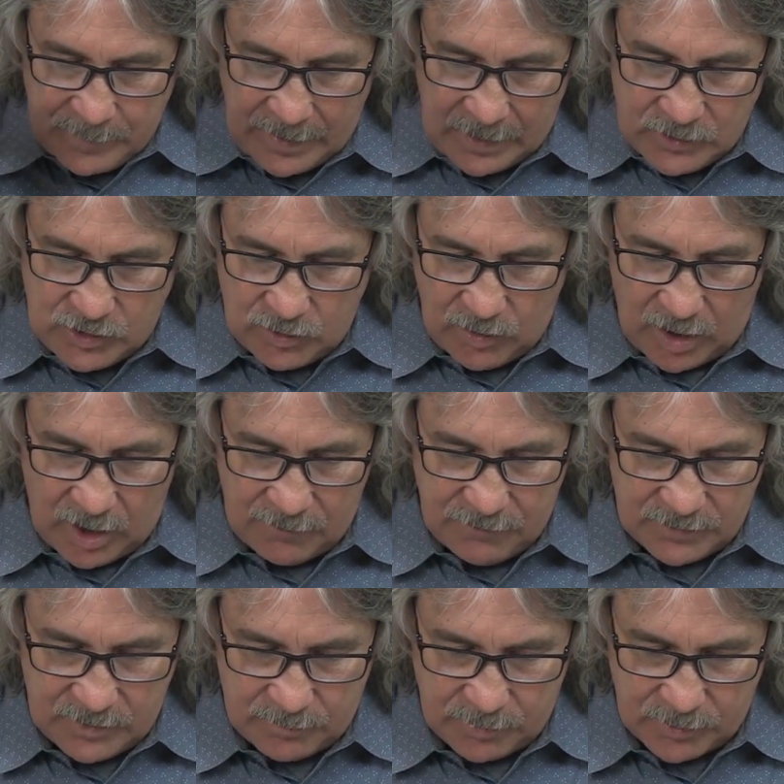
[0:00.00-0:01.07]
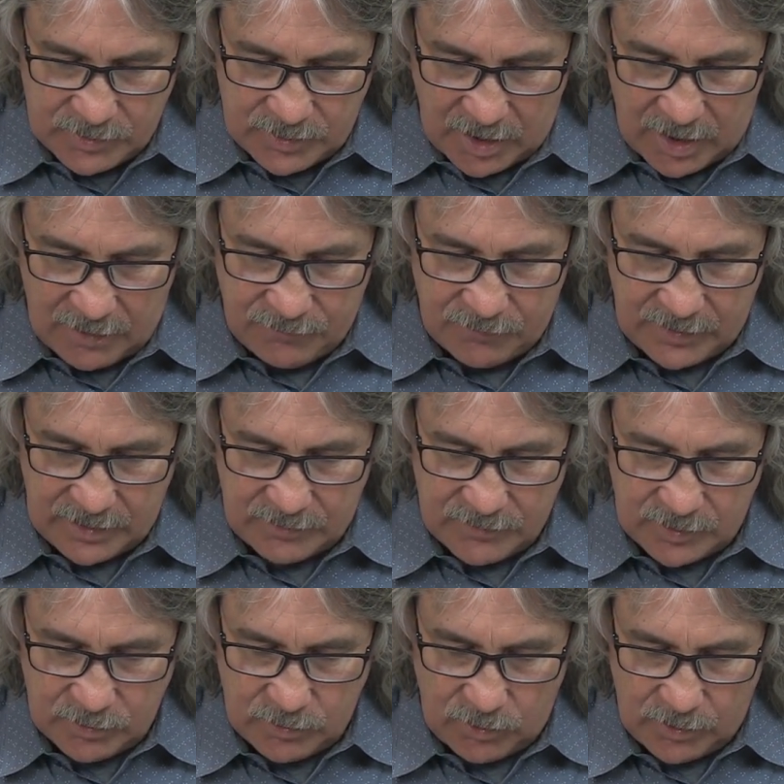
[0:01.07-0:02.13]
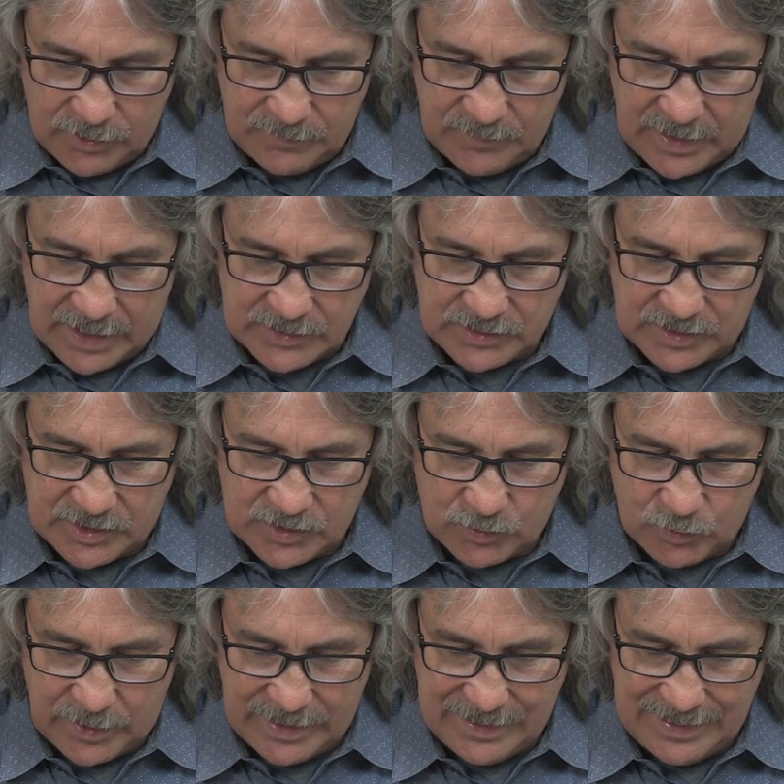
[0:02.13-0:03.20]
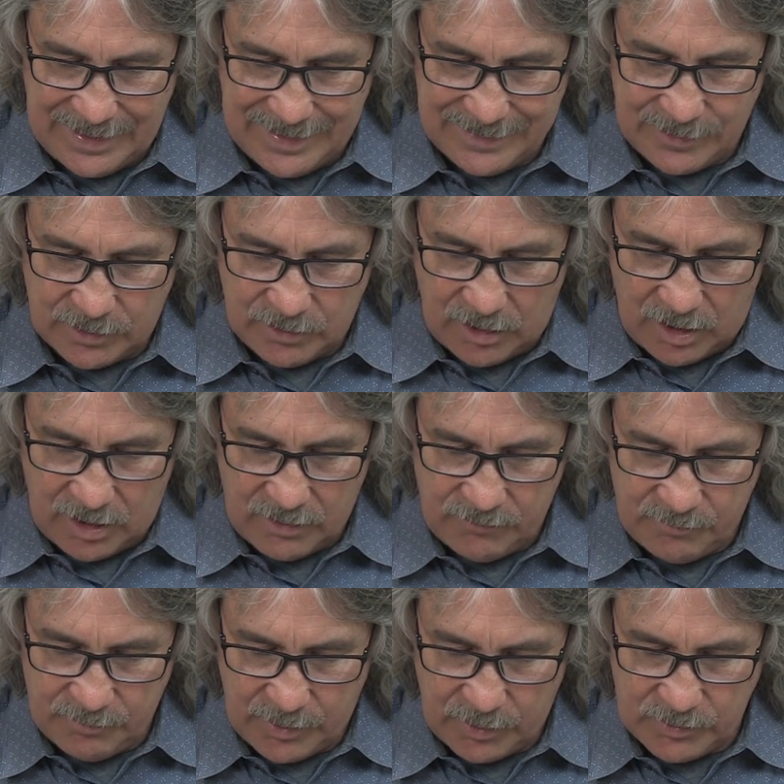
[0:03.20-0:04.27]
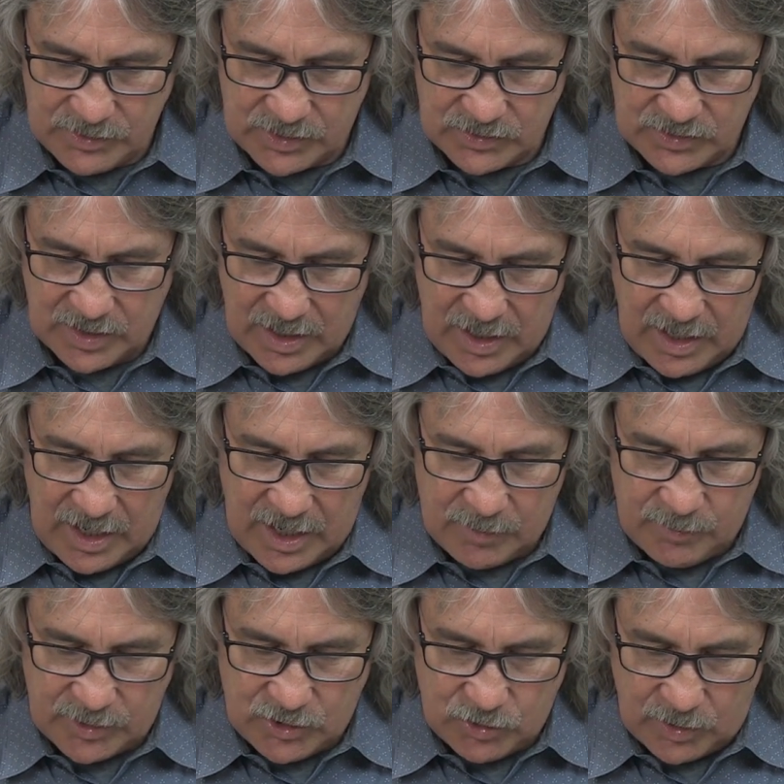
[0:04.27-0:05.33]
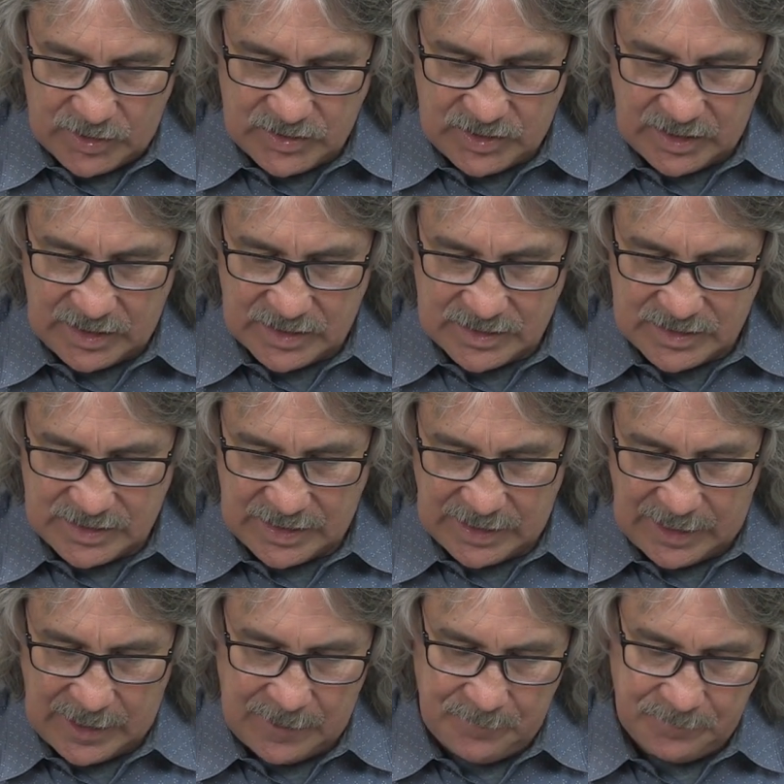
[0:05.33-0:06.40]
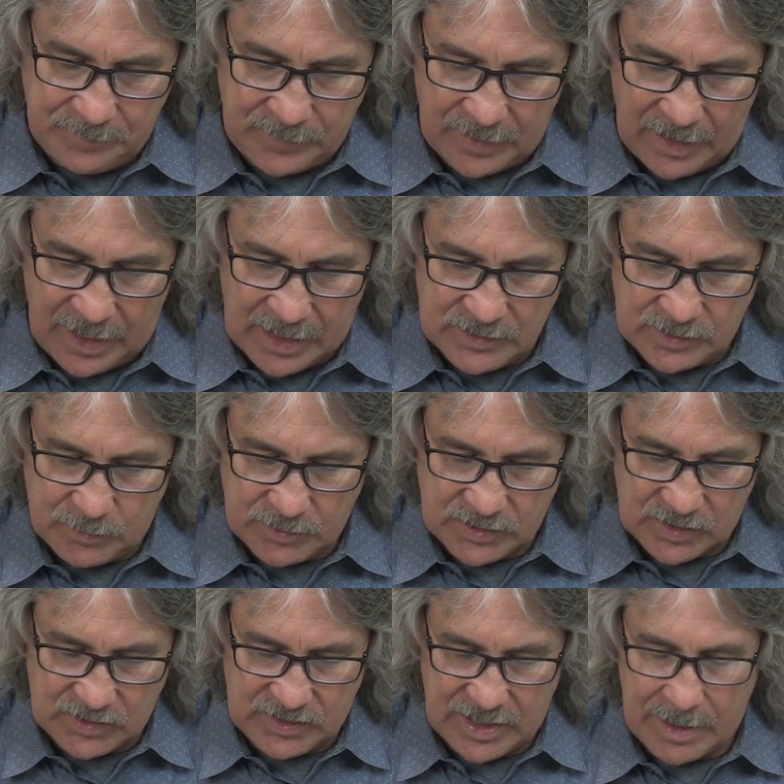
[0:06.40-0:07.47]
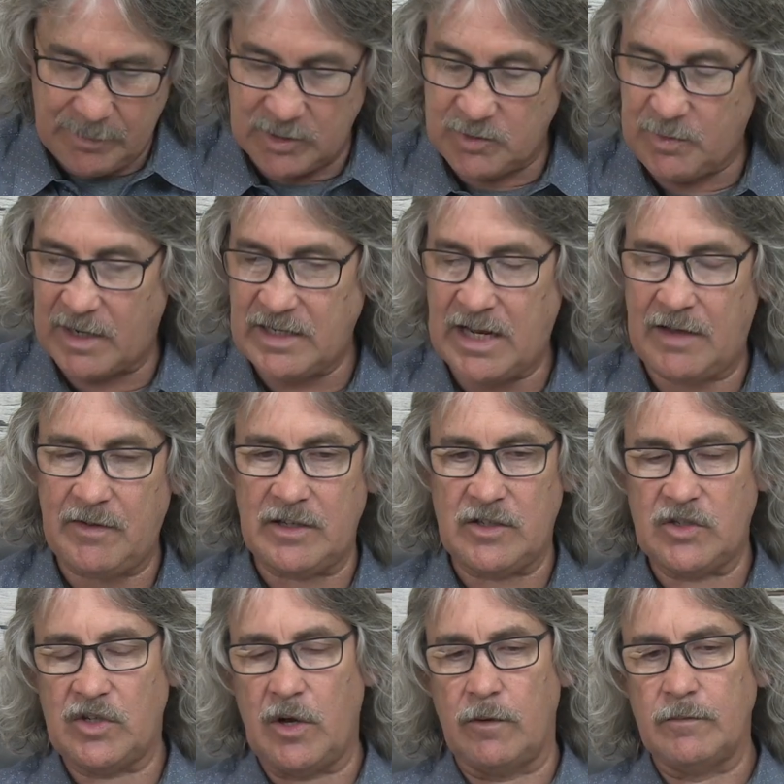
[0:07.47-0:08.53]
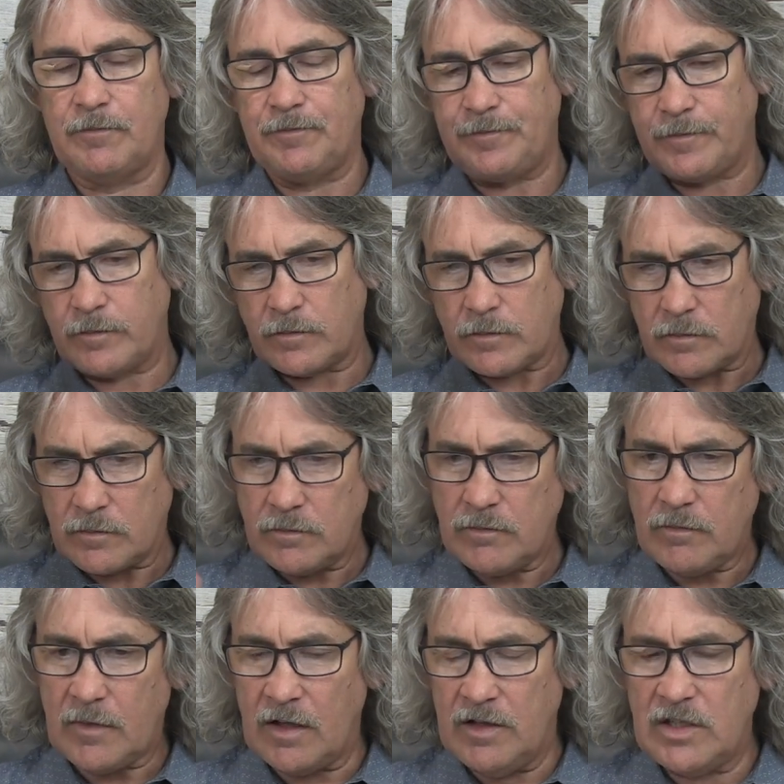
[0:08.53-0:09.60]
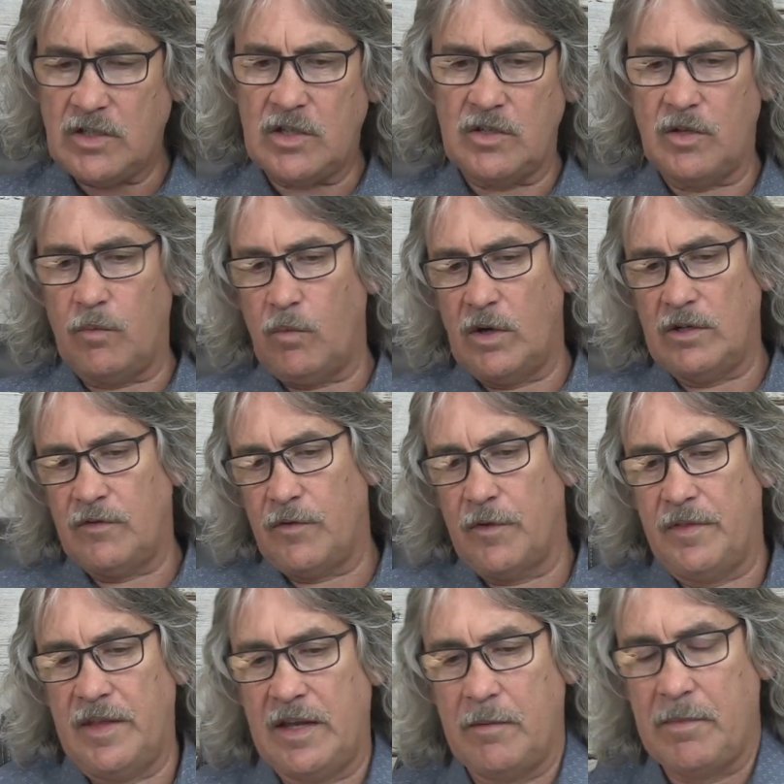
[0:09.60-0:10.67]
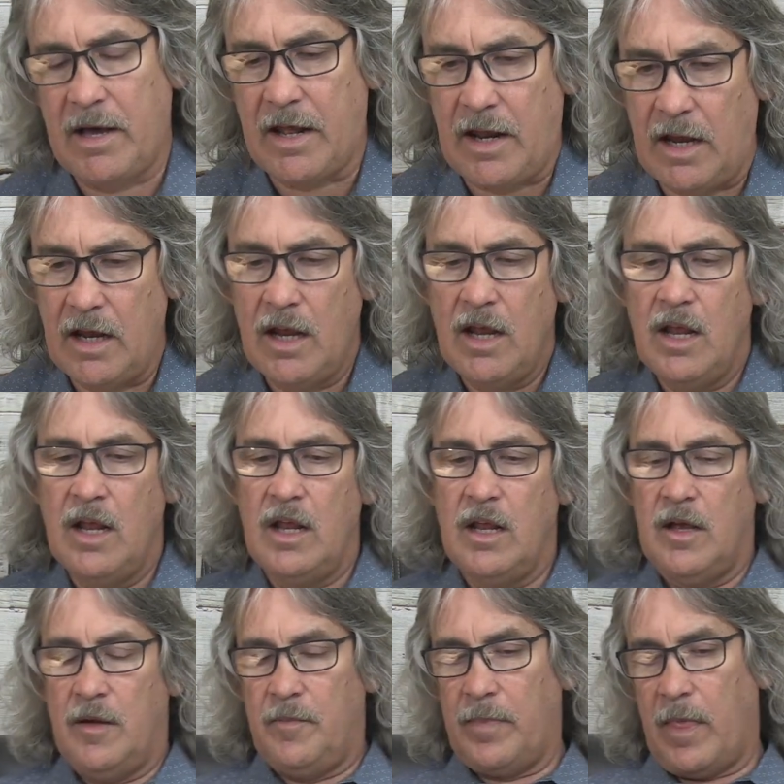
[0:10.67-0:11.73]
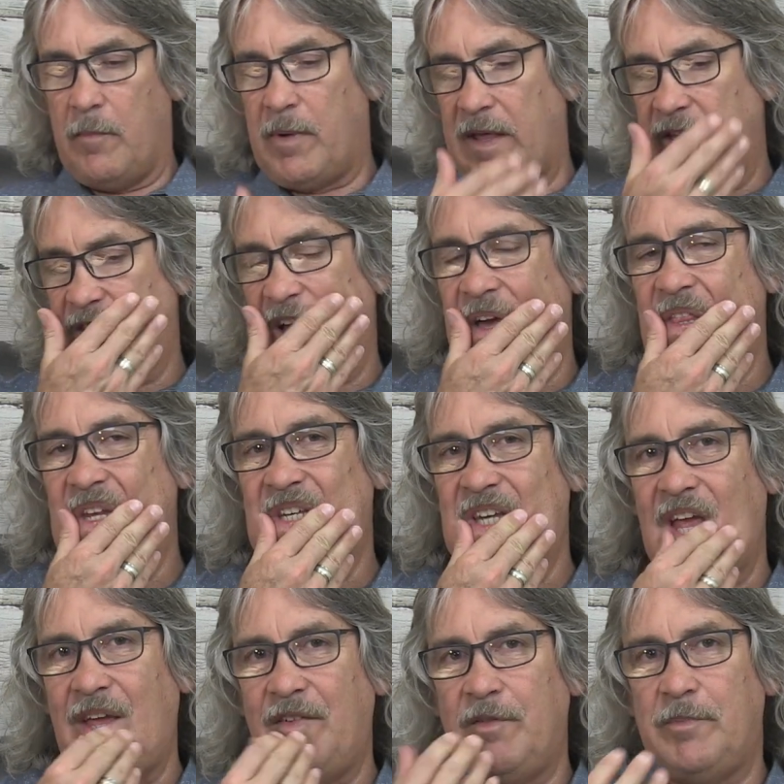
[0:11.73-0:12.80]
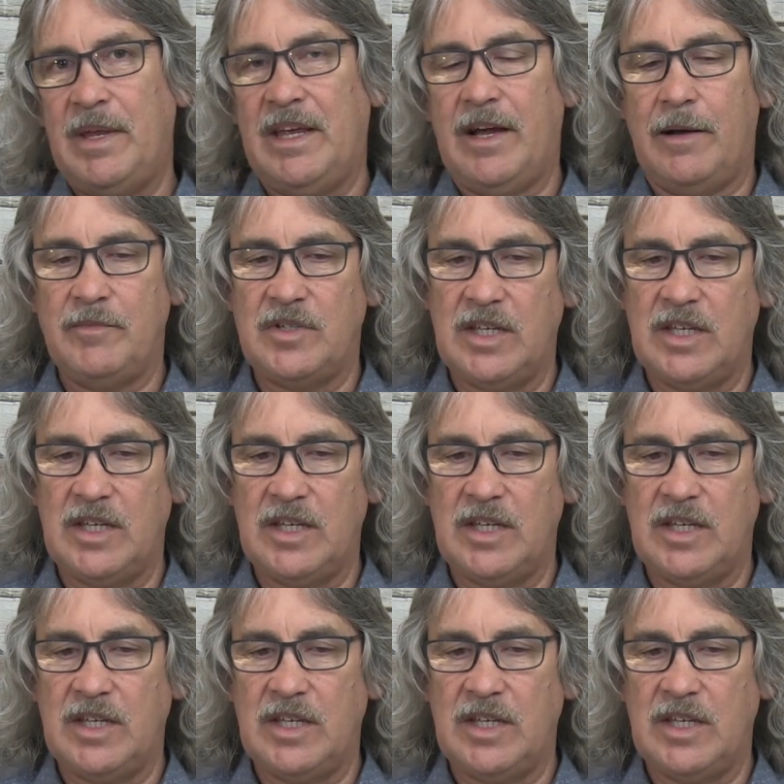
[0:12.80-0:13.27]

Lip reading: to offer the burnt offering of the Lord, as it is written in the law of Moses, and rejoicing and singing as it was established by David. So this is the wonderful thing about it. By the time that David becomes the